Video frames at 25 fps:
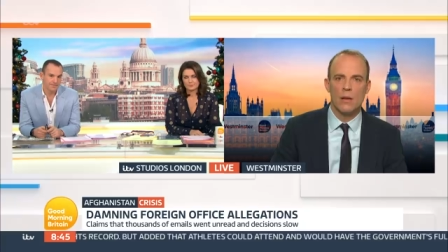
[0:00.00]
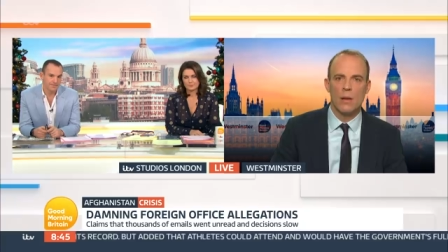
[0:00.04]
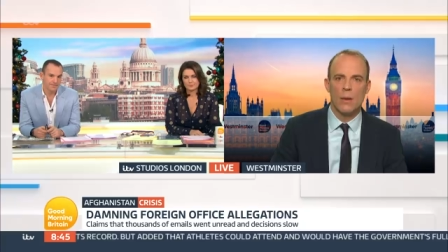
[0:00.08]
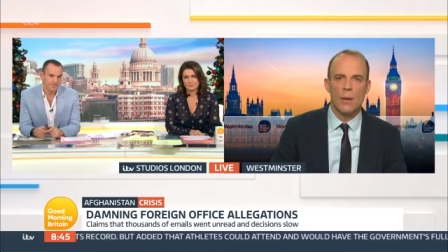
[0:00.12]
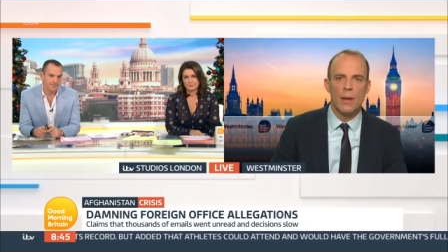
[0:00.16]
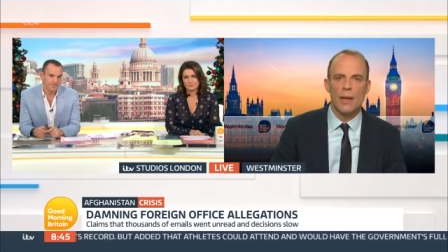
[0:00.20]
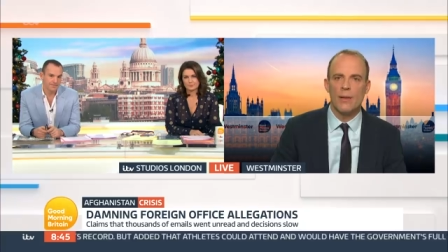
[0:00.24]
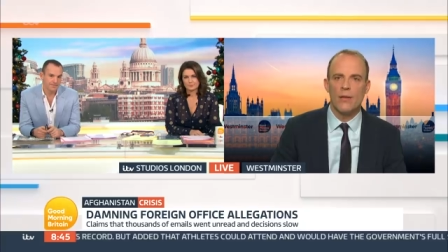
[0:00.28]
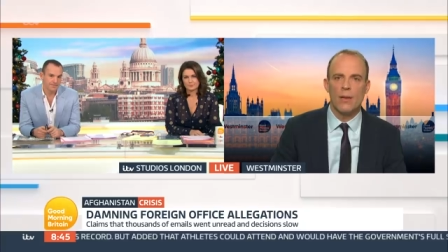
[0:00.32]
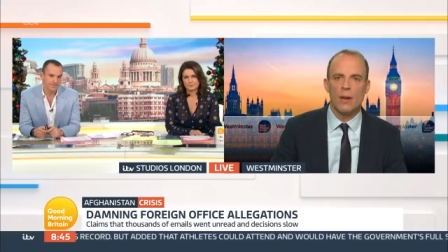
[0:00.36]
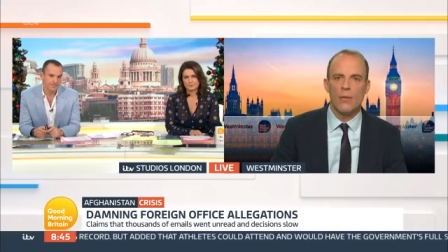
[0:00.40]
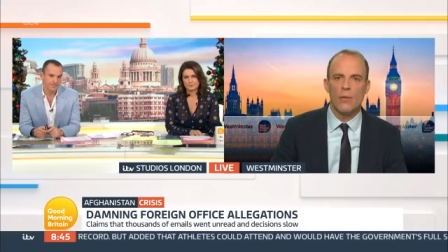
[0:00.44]

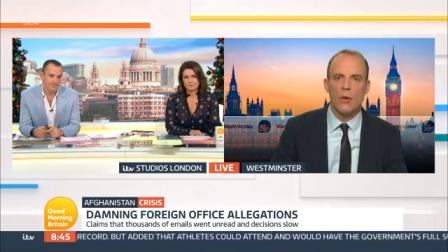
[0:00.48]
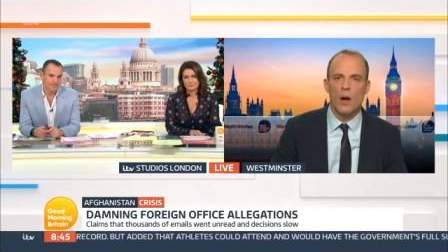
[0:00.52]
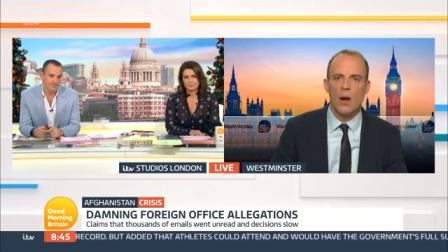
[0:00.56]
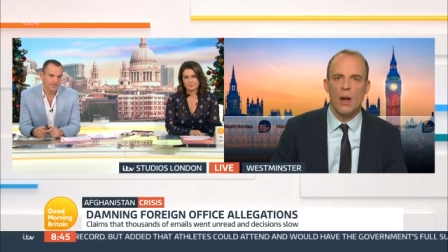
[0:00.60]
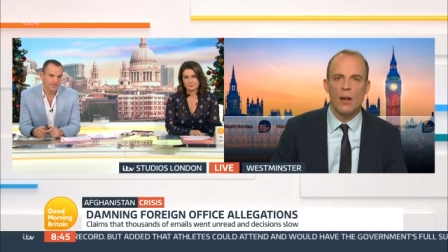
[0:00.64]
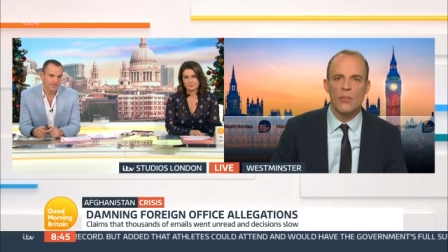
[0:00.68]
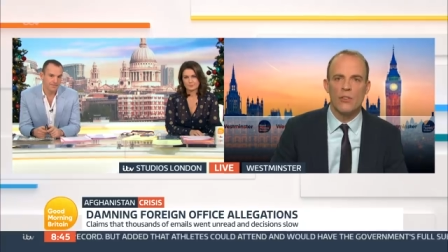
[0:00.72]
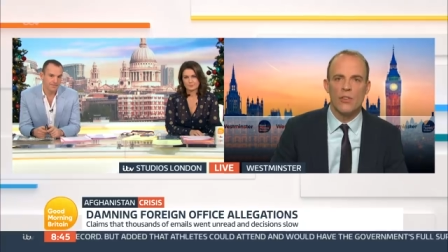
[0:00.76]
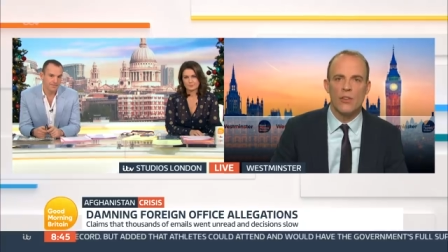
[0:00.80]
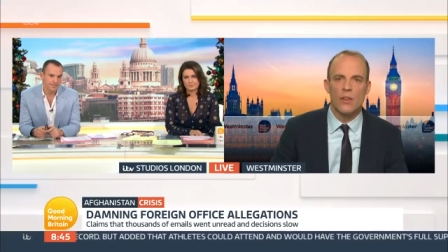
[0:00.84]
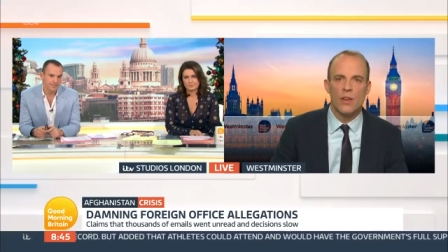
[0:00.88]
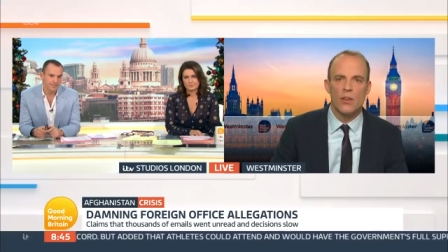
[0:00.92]
Well, I've
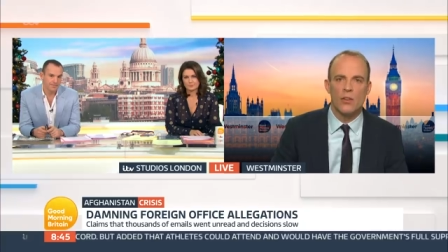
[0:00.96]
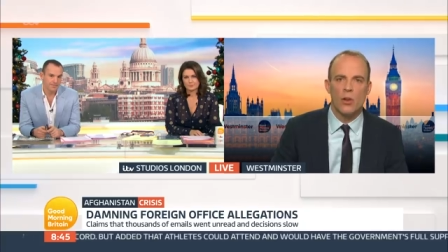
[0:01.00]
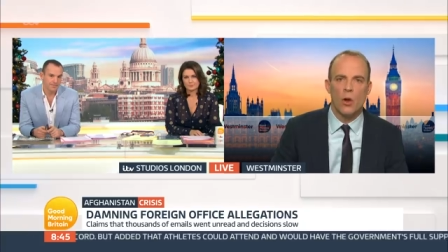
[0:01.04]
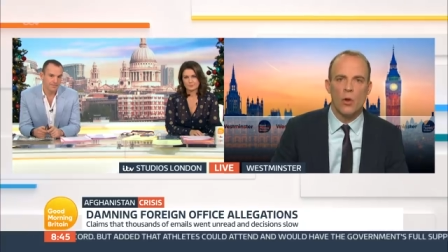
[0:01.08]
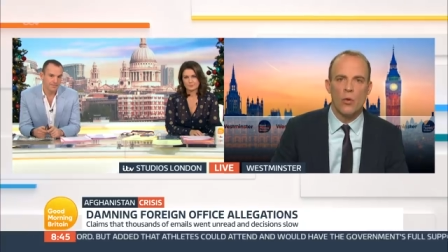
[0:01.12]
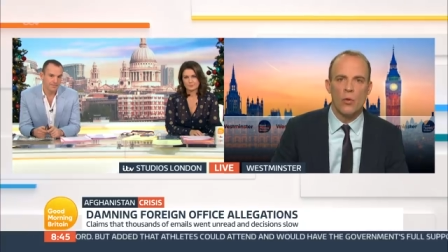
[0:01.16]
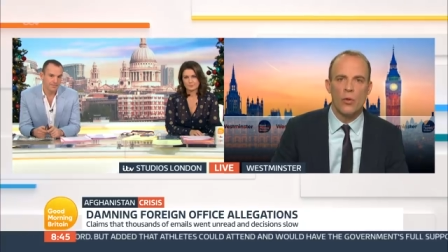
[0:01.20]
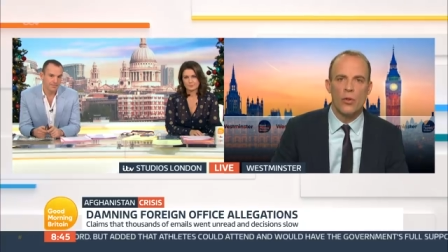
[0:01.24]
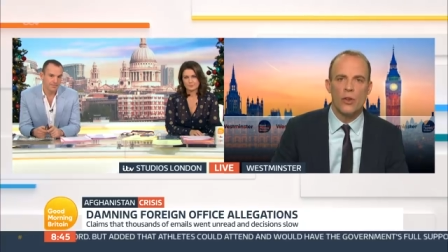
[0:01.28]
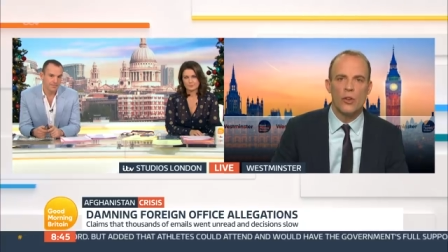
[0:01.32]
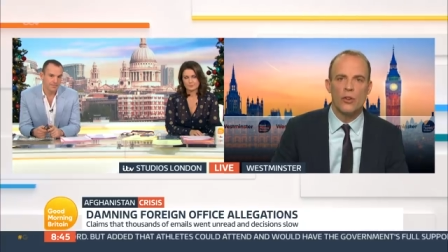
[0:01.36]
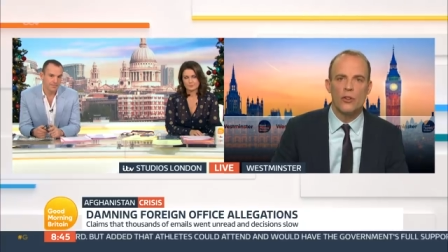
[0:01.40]
answered this
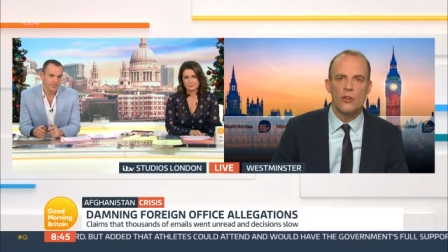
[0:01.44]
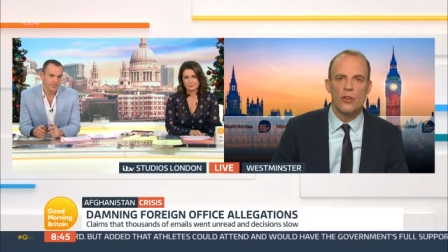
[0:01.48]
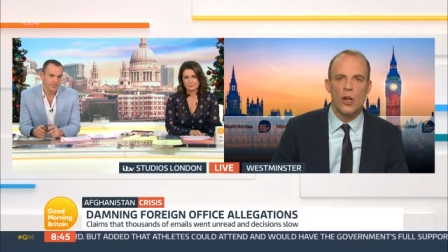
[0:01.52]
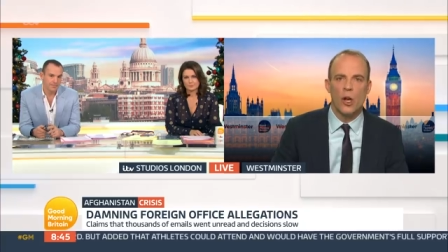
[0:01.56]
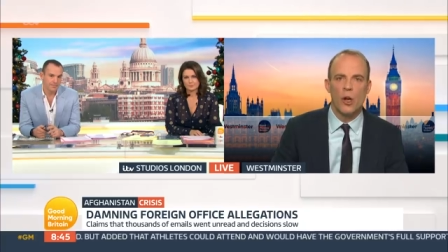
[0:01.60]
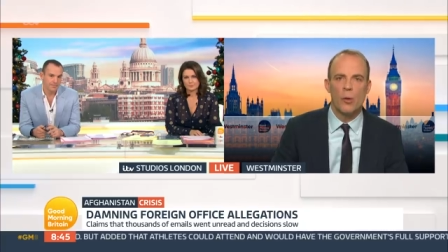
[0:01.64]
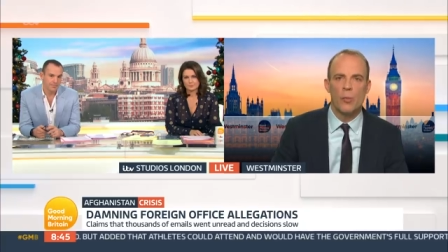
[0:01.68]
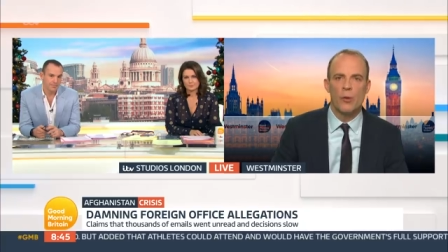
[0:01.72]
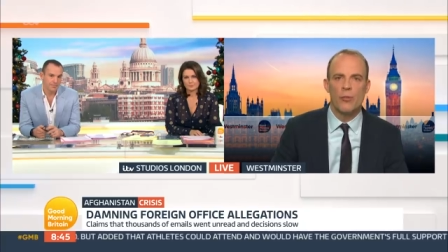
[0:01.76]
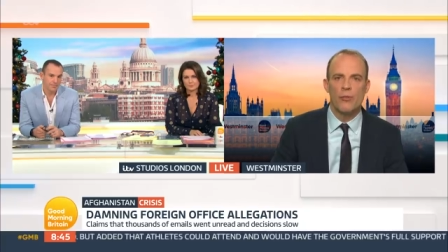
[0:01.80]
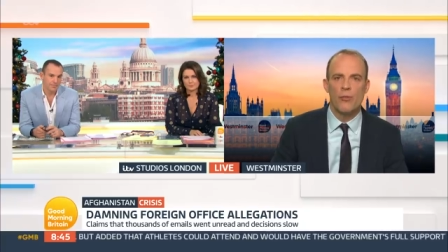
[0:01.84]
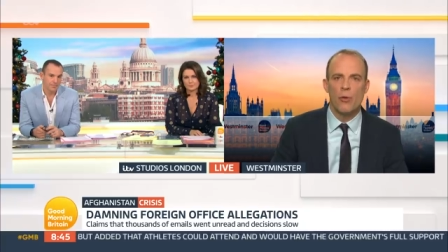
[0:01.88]
on this
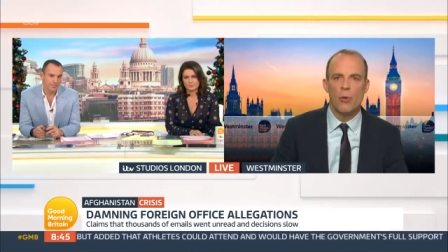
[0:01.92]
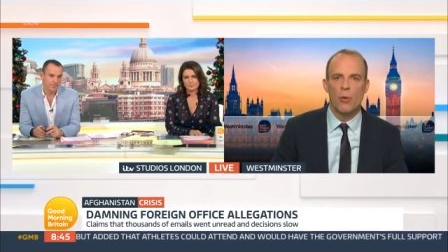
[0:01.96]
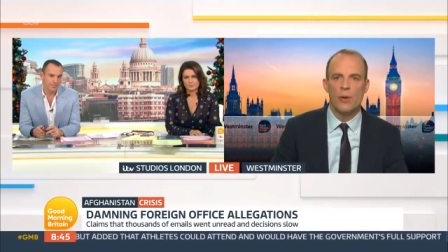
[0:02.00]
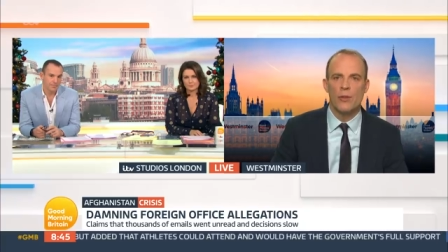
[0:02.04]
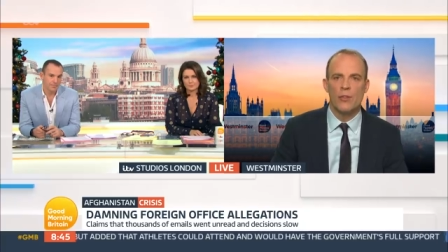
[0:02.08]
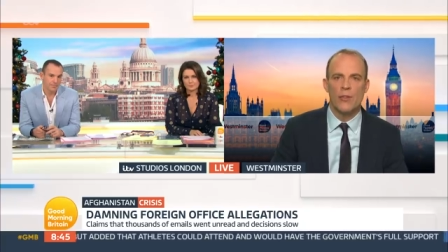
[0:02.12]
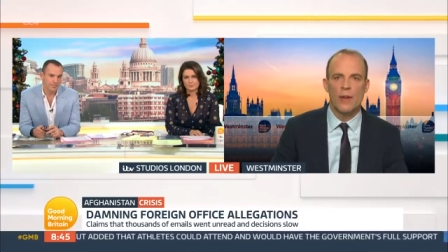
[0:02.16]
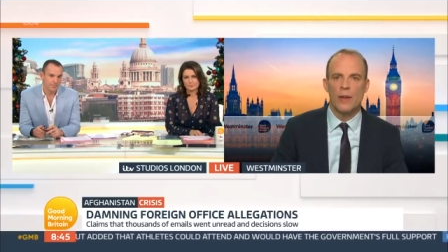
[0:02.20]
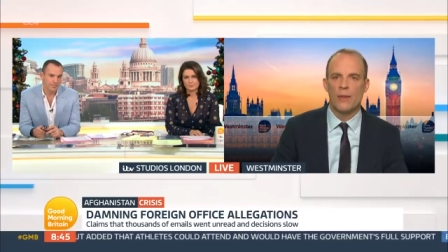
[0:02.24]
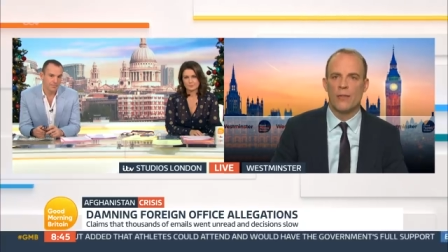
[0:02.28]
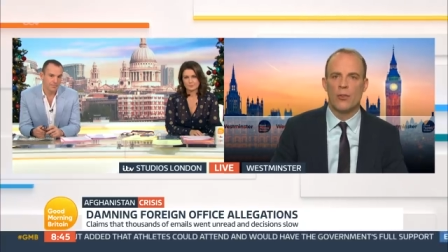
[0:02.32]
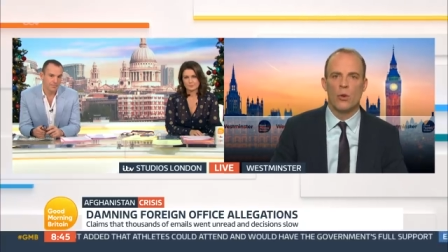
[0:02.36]
show before and
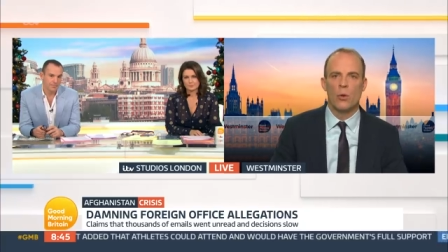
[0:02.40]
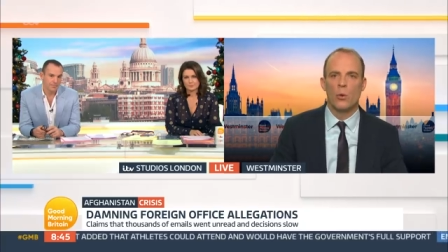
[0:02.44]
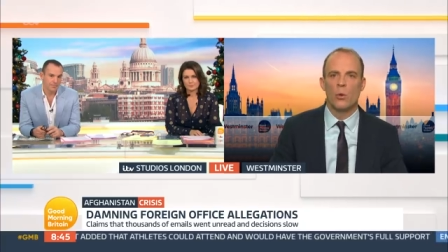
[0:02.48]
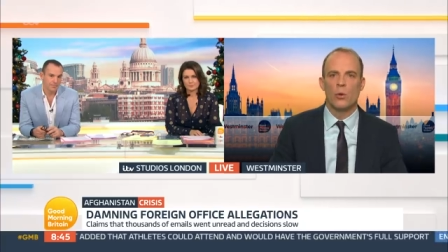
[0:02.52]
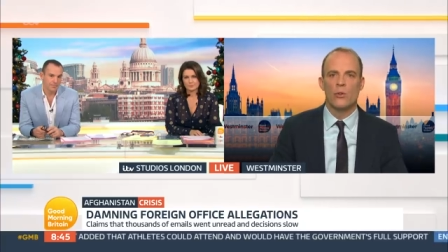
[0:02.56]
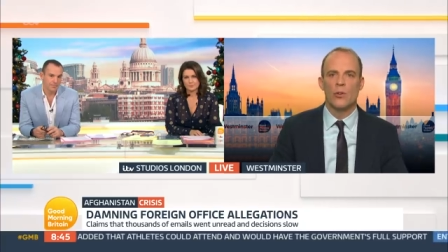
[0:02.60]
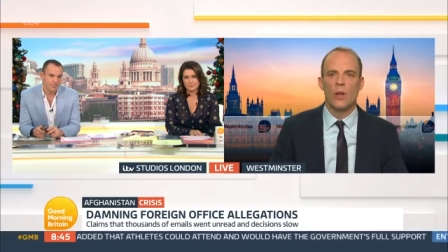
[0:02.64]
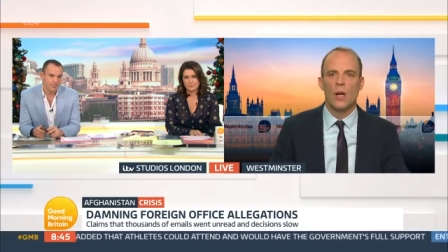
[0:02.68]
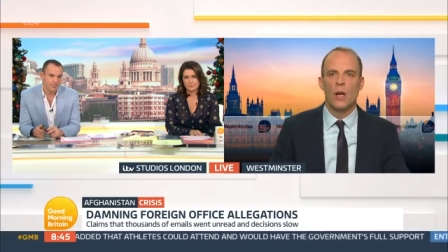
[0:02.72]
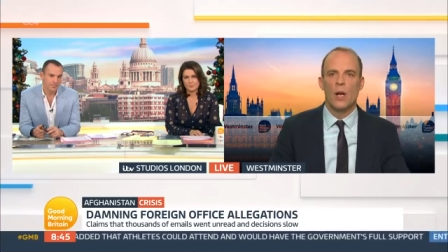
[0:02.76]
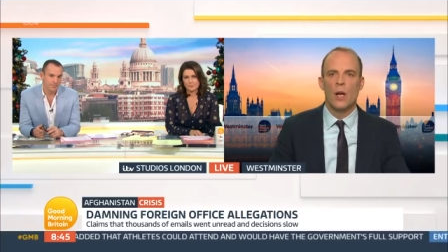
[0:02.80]
said, of course,